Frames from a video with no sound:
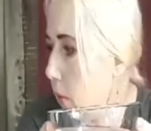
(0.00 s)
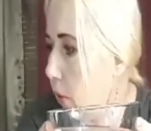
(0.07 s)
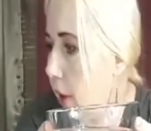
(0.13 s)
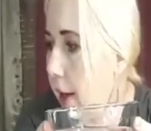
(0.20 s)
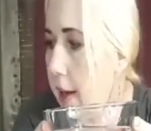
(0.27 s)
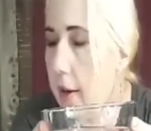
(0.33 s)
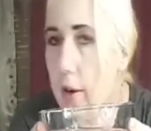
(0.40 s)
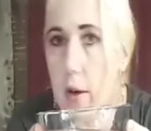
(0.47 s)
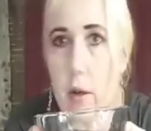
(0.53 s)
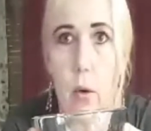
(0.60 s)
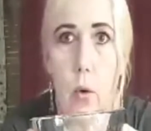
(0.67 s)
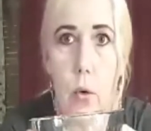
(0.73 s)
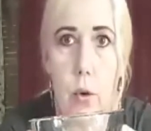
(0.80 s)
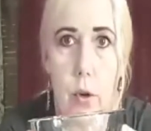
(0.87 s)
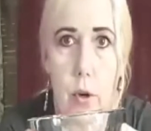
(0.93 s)
wire
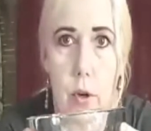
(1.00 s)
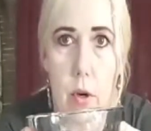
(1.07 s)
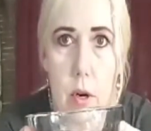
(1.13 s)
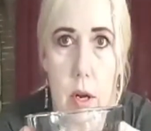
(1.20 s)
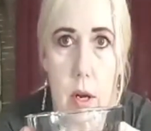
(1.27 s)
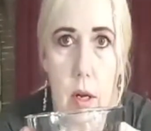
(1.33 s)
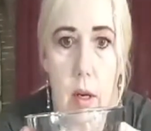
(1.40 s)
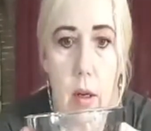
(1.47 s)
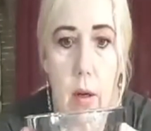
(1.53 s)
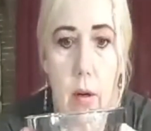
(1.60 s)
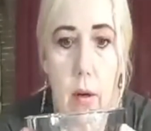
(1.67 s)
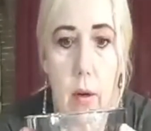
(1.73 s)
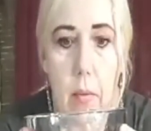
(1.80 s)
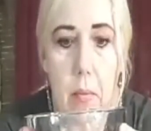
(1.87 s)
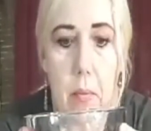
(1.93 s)
or
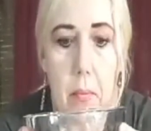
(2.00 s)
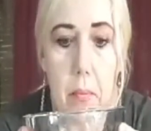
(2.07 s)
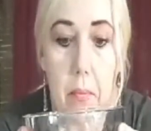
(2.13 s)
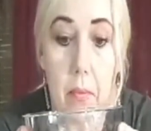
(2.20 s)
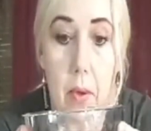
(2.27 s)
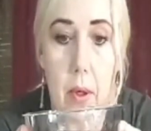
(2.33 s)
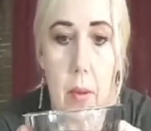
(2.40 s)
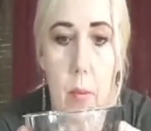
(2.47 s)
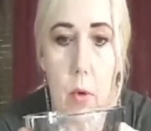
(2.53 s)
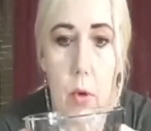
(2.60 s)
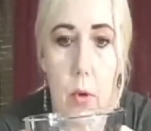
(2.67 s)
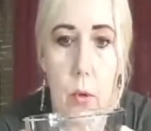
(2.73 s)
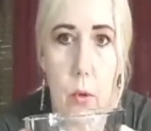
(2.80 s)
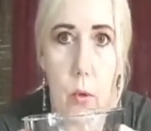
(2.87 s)
ribbon